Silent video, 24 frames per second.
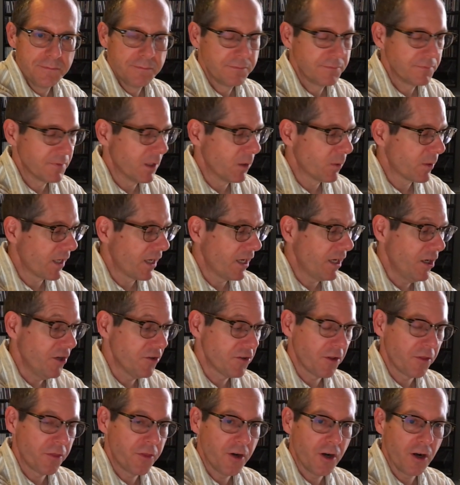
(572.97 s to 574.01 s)
Okay, here's a
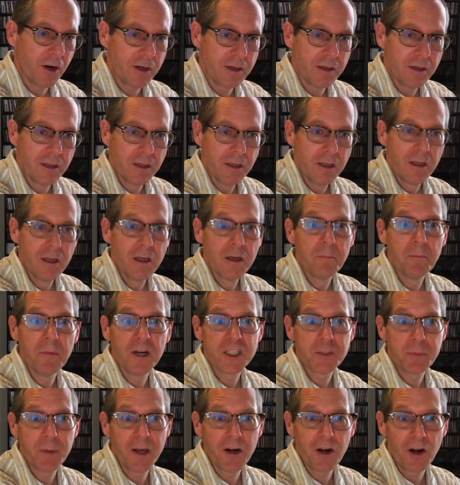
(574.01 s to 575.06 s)
third. Much
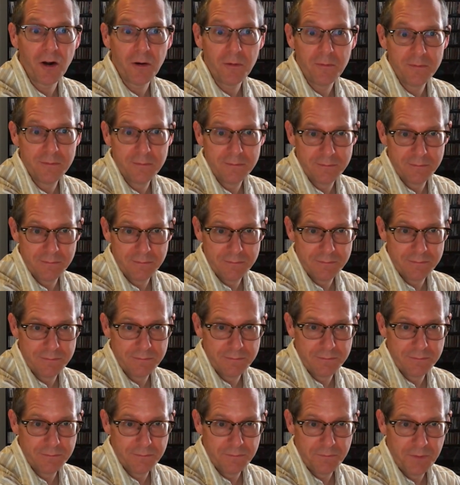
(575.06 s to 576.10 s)
better.
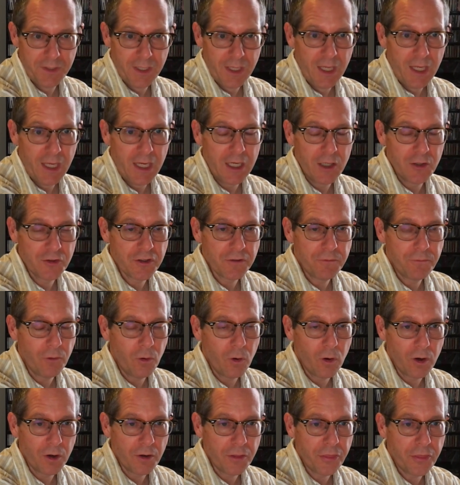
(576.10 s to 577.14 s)
Here's a
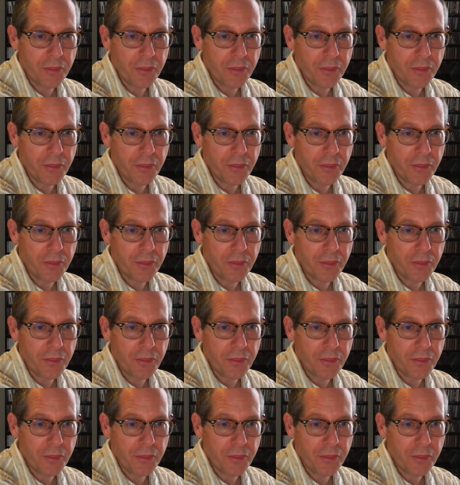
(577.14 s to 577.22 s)
4th.